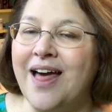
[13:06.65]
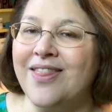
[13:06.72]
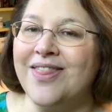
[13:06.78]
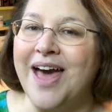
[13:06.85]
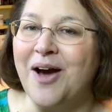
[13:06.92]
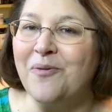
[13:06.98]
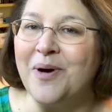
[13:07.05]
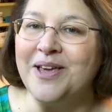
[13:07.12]

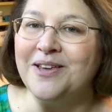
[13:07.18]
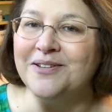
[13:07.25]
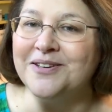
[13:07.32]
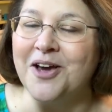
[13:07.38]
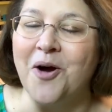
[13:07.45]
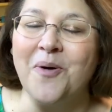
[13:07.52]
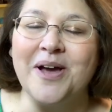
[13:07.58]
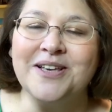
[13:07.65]
That way you'll
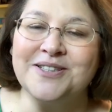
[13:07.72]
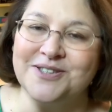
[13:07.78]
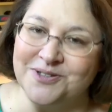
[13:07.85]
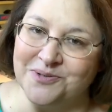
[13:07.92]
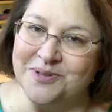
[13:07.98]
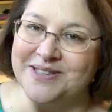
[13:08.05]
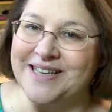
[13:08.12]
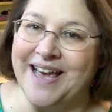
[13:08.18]
know as
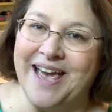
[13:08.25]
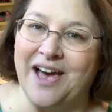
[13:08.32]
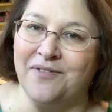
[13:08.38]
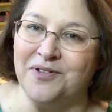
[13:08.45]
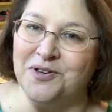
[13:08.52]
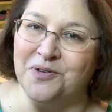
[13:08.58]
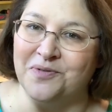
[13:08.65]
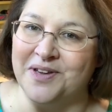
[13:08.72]
soon as I have
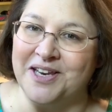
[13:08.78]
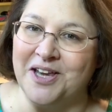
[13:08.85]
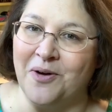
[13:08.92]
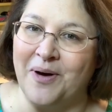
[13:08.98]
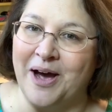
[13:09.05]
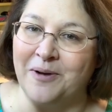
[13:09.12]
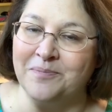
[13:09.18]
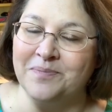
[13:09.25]
a new video
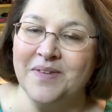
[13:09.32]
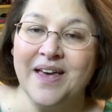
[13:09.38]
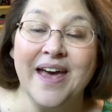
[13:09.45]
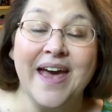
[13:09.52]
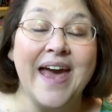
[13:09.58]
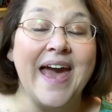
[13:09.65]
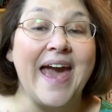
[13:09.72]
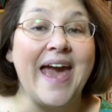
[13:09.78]
out.
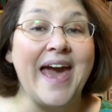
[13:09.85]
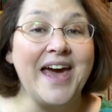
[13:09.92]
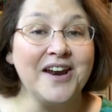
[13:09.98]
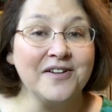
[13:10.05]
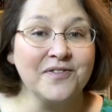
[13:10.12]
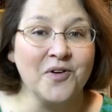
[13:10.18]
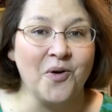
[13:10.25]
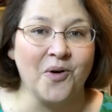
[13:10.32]
And
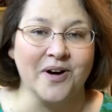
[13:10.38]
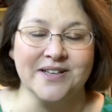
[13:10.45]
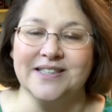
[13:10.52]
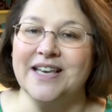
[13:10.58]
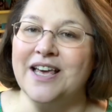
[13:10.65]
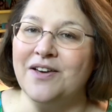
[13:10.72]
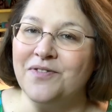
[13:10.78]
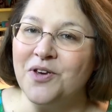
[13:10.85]
of course,
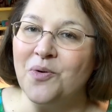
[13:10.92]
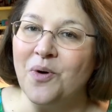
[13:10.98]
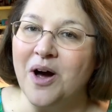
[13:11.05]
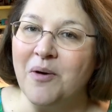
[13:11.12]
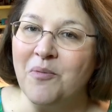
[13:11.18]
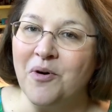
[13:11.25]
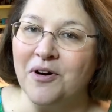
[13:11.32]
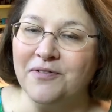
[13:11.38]
if you
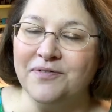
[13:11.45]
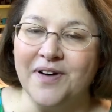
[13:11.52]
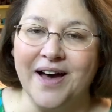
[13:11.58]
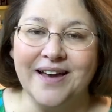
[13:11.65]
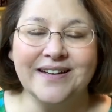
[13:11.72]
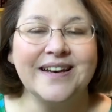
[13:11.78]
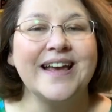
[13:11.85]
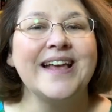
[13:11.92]
want more
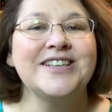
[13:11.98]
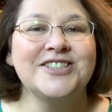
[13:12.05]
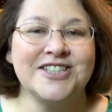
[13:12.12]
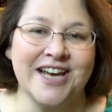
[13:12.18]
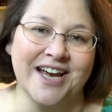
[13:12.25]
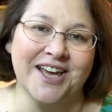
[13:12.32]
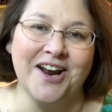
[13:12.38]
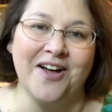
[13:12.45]
fun,
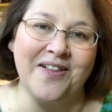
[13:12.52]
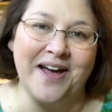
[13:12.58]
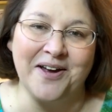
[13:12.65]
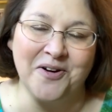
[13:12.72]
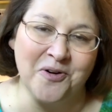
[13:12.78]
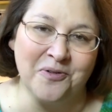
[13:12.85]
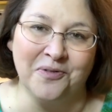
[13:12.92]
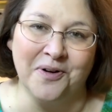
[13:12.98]
check it all out
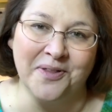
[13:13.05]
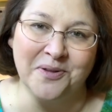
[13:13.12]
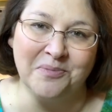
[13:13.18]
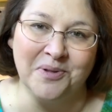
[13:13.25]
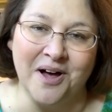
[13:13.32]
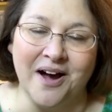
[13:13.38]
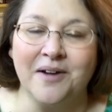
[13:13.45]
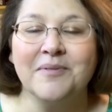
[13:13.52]
over on the
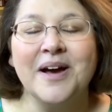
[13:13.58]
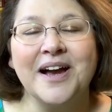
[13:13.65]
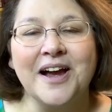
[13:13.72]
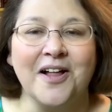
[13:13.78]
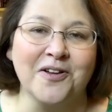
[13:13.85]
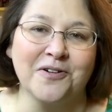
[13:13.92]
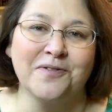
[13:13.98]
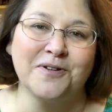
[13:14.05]
blog,
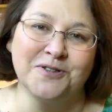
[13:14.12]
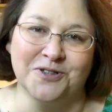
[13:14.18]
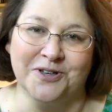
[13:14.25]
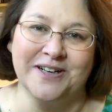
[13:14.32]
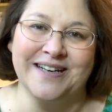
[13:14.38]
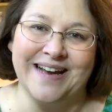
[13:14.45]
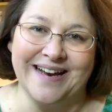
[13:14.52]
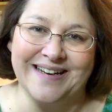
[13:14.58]

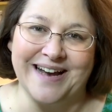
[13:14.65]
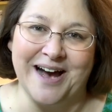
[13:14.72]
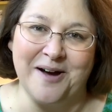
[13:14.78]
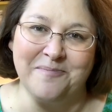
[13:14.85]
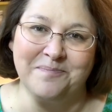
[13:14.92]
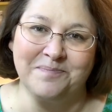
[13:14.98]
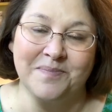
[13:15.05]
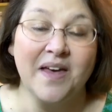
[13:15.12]

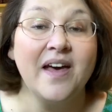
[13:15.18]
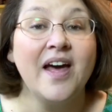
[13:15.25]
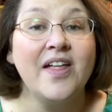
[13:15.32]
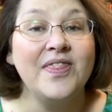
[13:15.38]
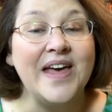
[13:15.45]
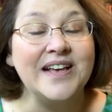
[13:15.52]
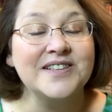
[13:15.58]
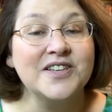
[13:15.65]
acolorfuljourney.com.
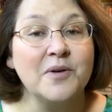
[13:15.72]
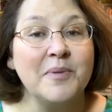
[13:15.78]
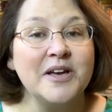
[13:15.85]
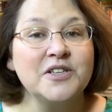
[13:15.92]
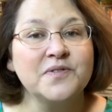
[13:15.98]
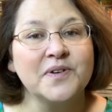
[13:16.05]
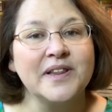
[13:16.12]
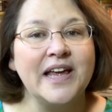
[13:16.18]
Thanks so
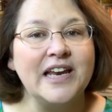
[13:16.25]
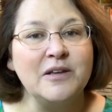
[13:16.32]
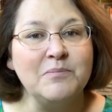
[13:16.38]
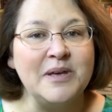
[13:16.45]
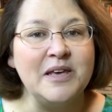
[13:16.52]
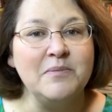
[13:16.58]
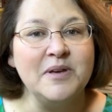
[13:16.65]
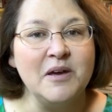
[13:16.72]
much for letting
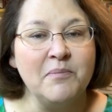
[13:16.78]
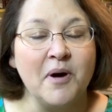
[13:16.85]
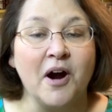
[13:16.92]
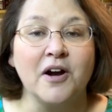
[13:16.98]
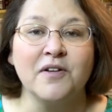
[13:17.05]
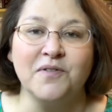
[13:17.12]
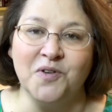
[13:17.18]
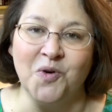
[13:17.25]
me be a
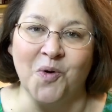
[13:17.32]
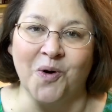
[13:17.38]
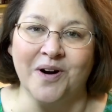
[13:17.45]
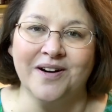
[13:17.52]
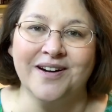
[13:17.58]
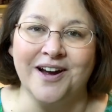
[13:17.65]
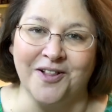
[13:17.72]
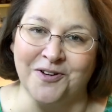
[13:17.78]
part of
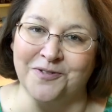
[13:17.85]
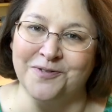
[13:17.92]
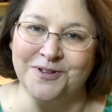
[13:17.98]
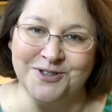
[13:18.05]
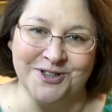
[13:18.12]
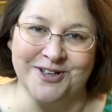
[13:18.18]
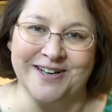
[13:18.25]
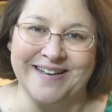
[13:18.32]
your colorful
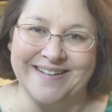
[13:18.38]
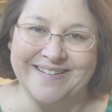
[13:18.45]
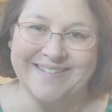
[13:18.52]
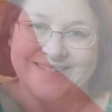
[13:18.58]
journey.